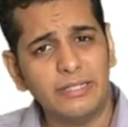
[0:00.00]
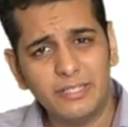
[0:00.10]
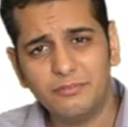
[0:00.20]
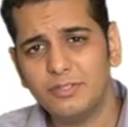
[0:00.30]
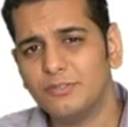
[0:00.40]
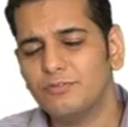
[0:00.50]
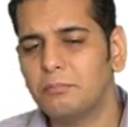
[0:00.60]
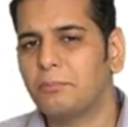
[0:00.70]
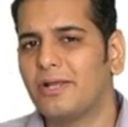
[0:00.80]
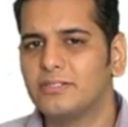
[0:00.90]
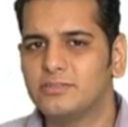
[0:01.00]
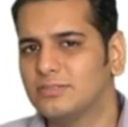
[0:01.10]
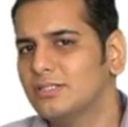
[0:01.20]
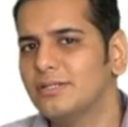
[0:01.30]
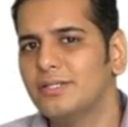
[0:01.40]
Even if the price is
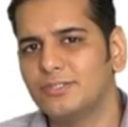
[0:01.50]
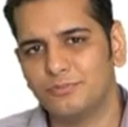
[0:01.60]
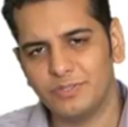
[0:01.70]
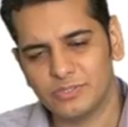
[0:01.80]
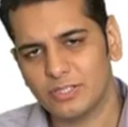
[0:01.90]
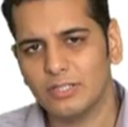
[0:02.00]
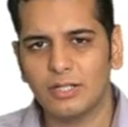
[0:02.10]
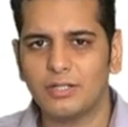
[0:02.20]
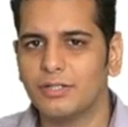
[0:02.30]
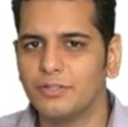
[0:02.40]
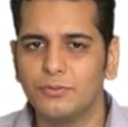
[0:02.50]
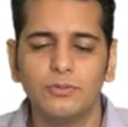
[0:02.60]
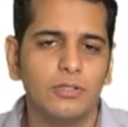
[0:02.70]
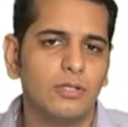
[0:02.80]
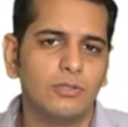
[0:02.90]
increased, we still continue
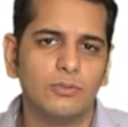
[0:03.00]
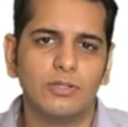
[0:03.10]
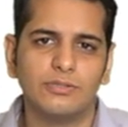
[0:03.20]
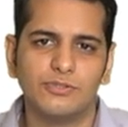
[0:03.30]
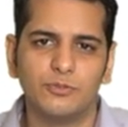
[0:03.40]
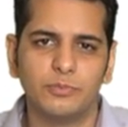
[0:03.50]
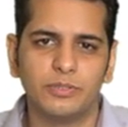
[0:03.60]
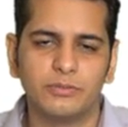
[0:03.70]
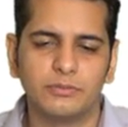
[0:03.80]
to consume it.